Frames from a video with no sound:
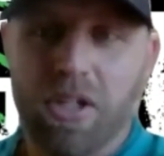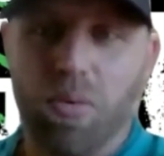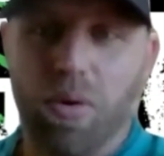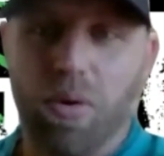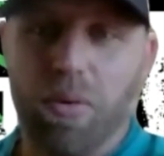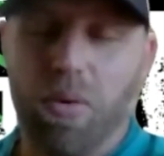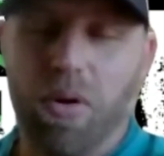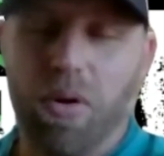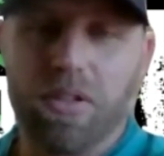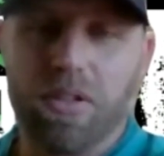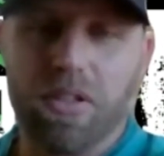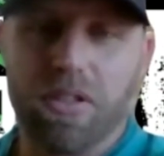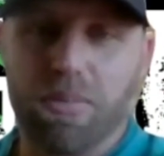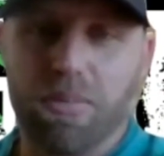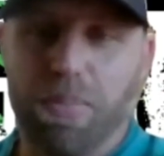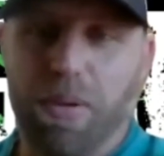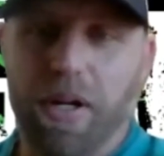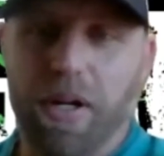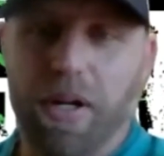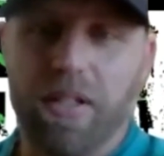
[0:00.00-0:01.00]
We want to
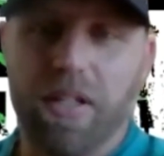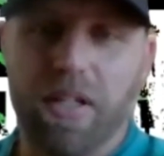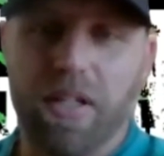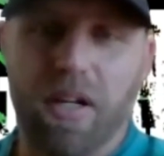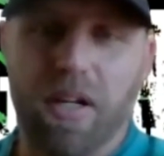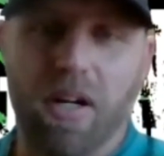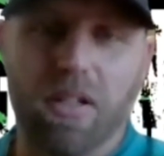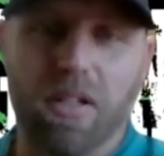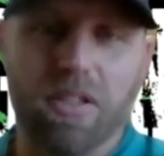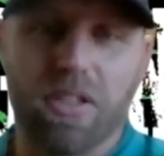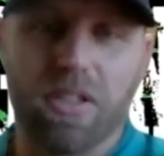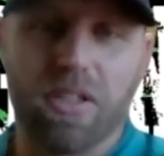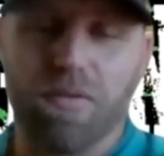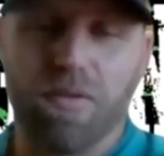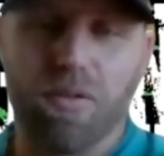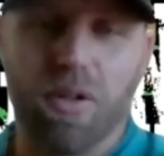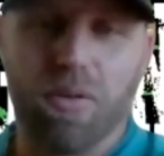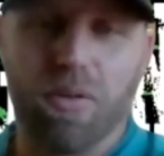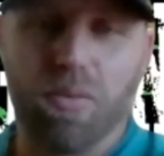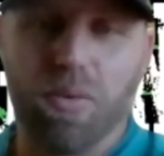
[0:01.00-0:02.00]
spread the knowledge of
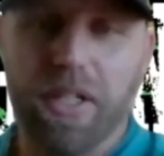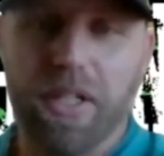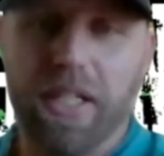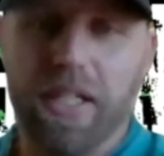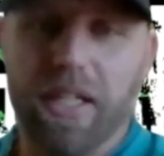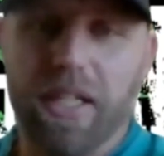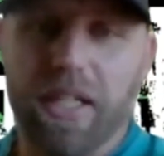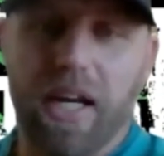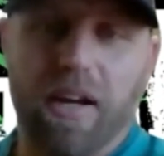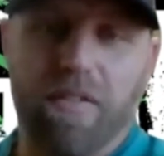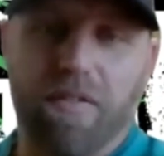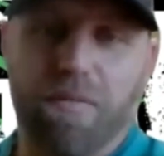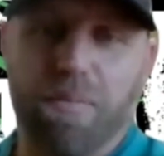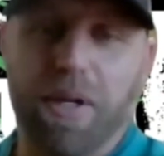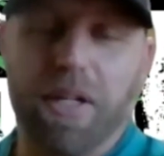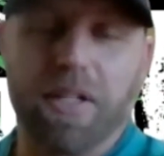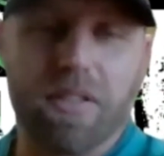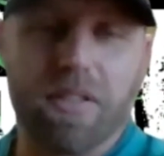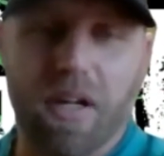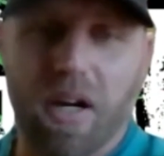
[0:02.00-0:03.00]
what we have
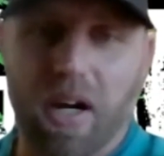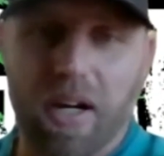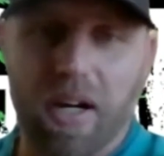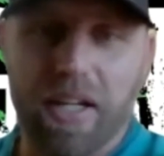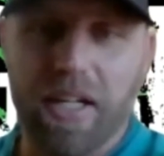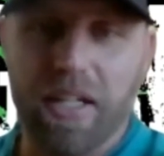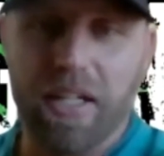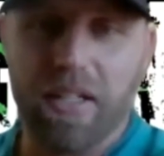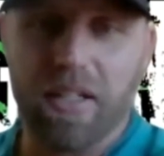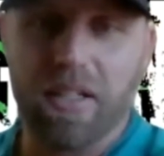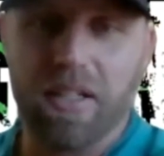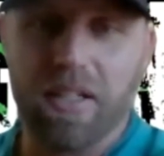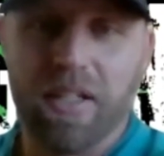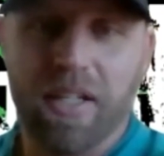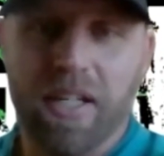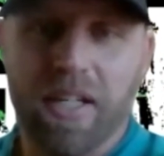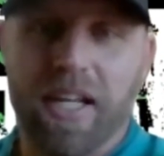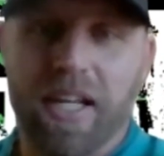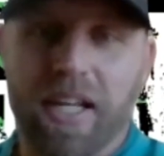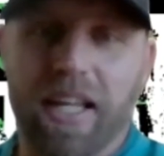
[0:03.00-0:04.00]
been taught here
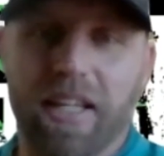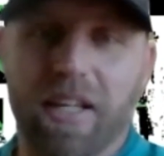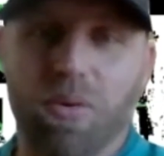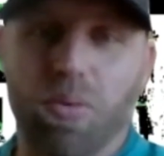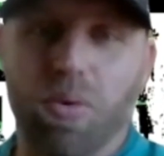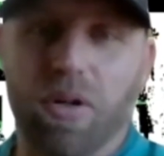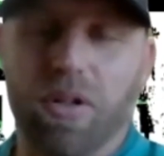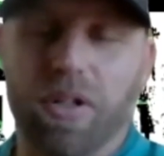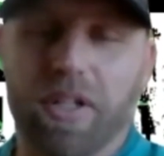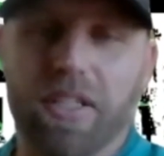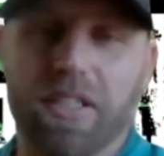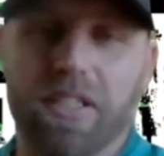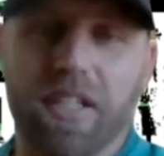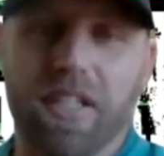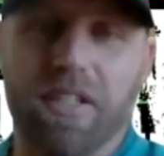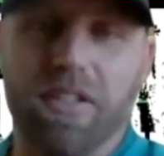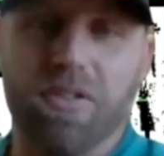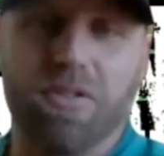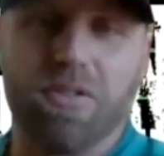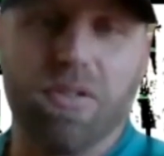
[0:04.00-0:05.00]
and that we're
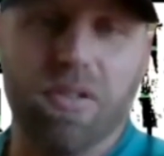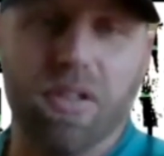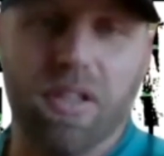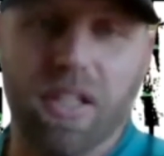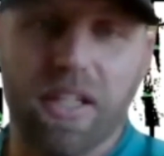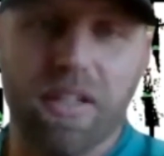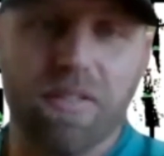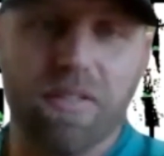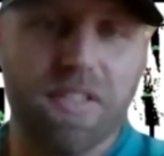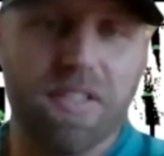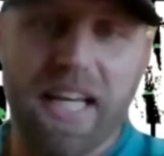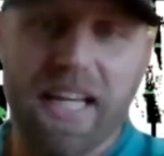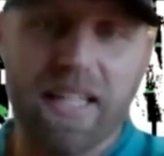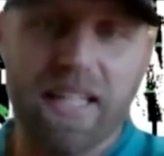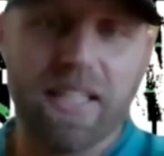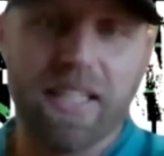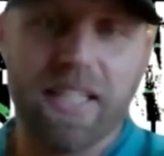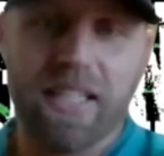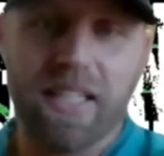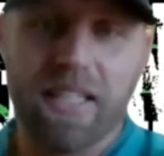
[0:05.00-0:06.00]
continuing to live
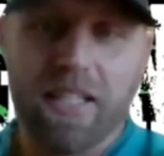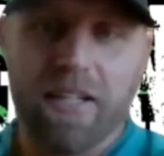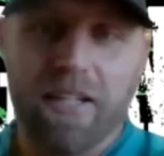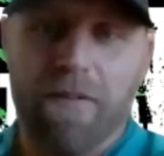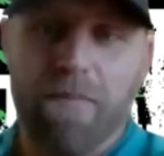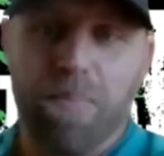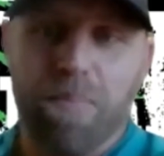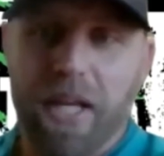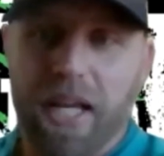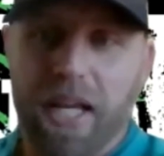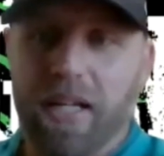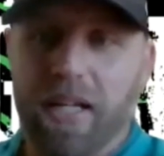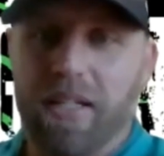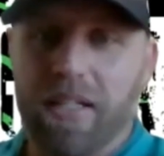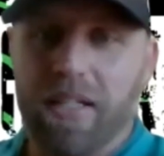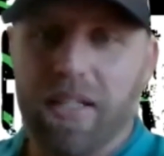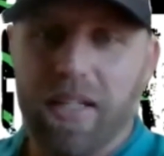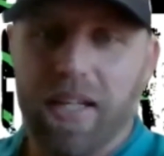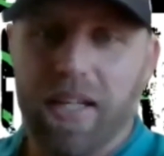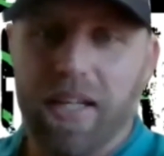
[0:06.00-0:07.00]
daily
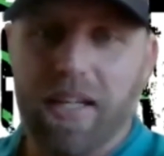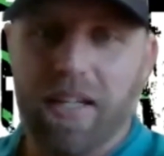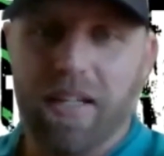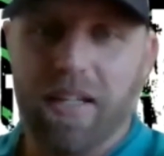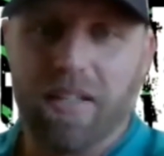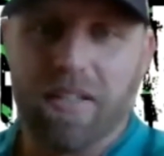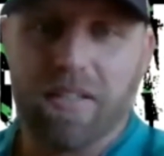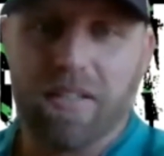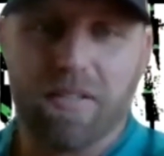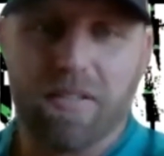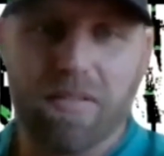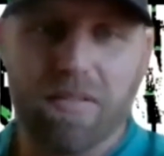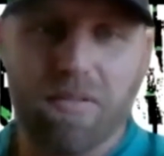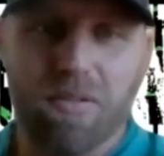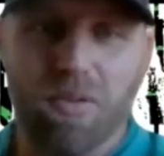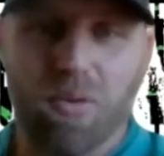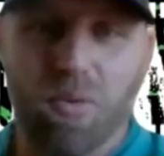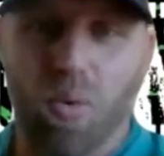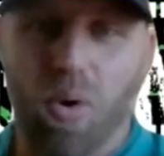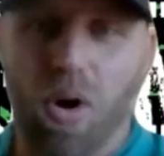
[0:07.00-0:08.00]
and
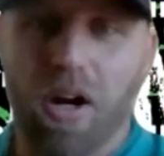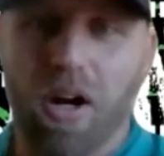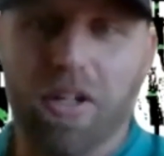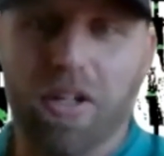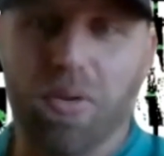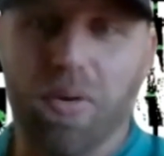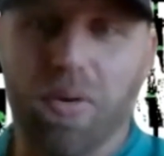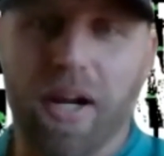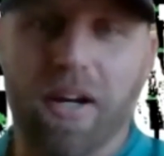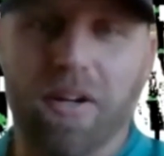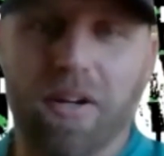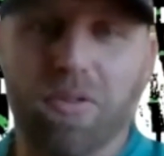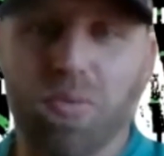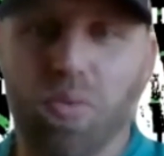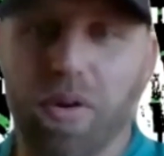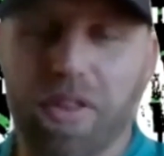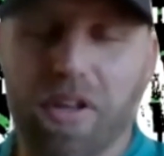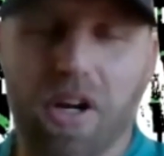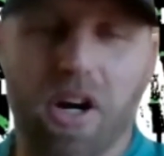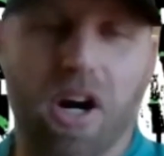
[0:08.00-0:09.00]
walk around
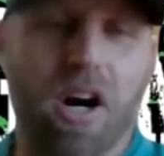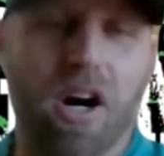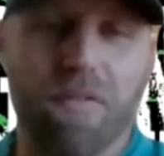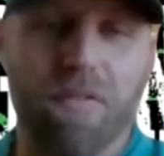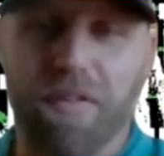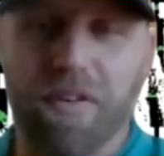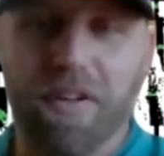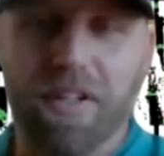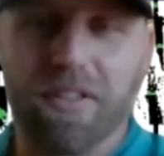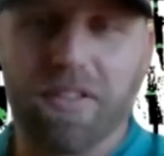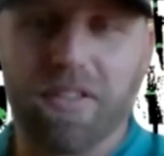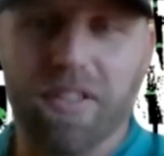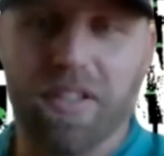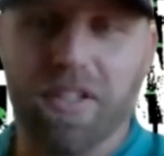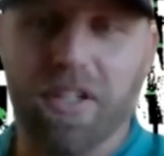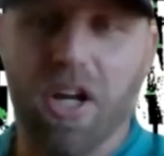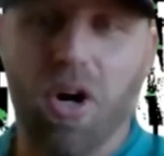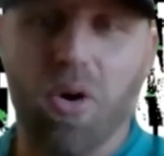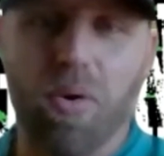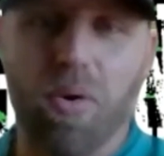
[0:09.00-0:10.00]
with confidence
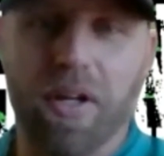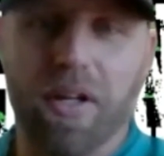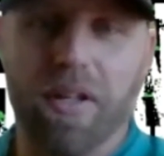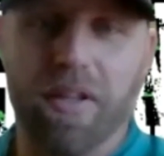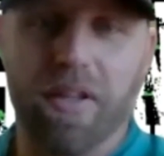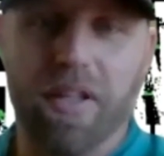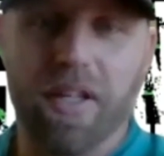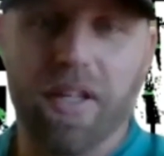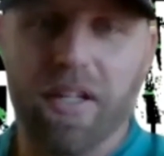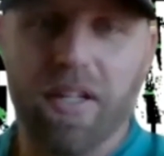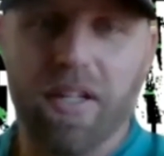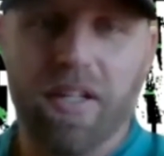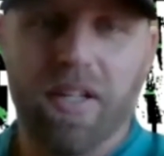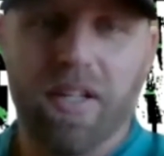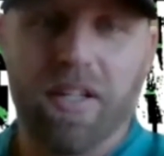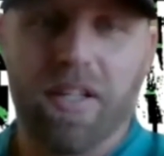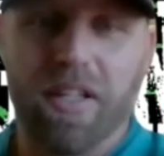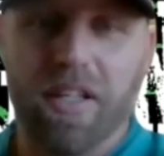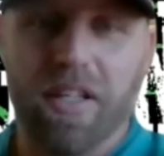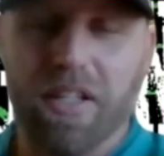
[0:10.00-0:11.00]
and knowing that
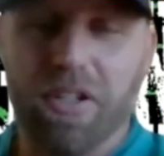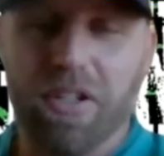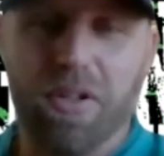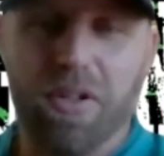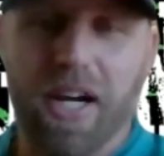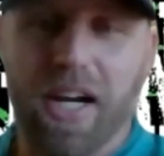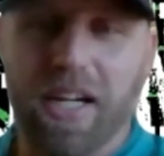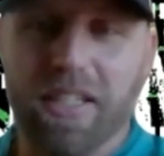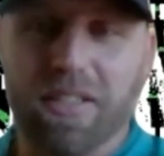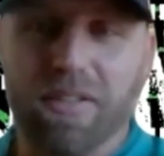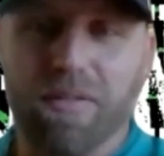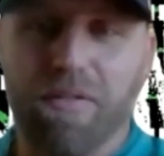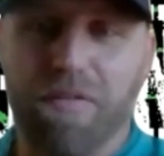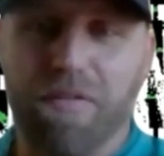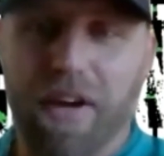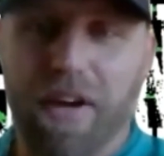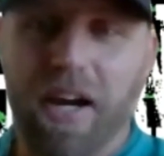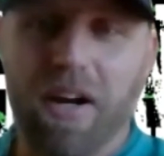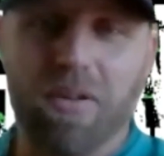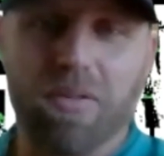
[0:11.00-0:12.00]
you guys have
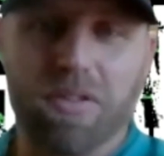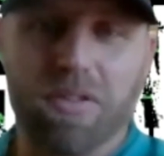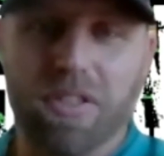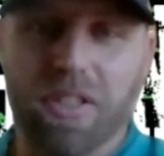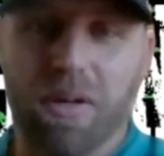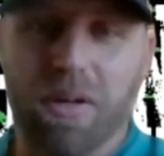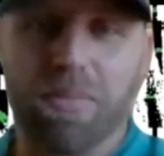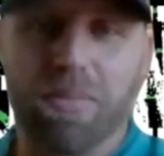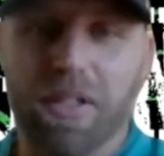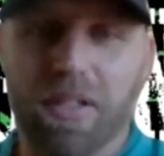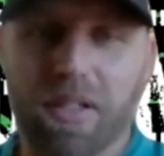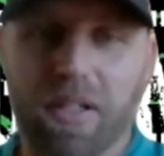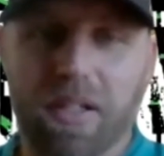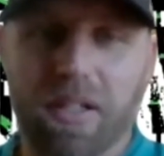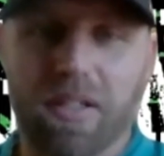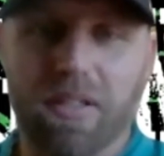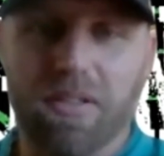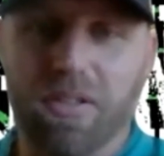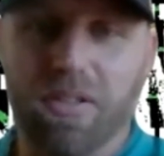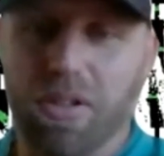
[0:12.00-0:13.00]
found something
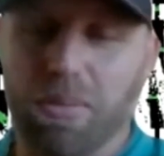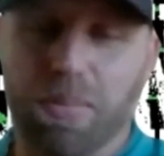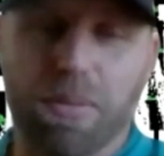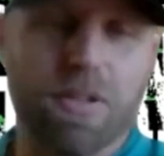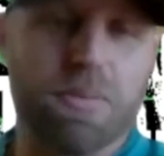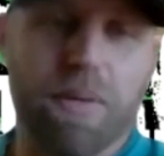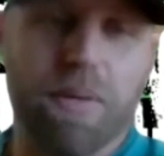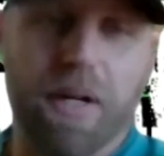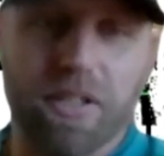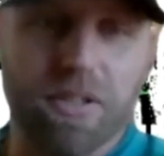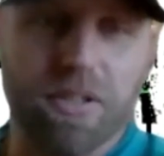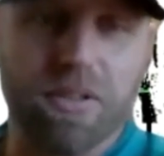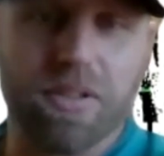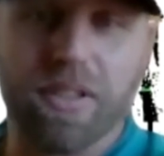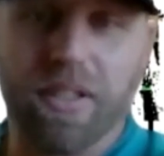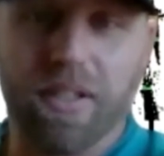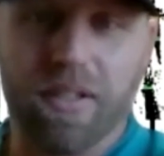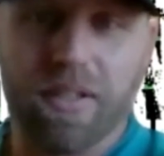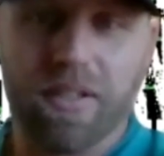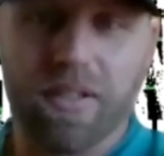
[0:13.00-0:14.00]
super special
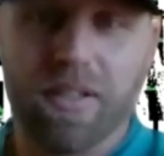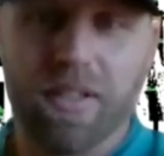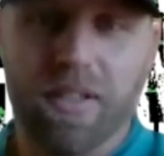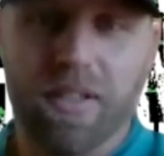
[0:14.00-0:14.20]
here.